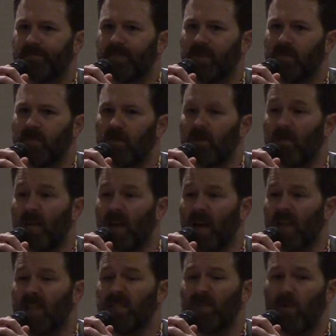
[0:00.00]
You know, it'd be
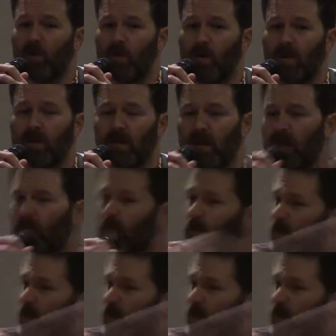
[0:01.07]
nice if I was. I'd love to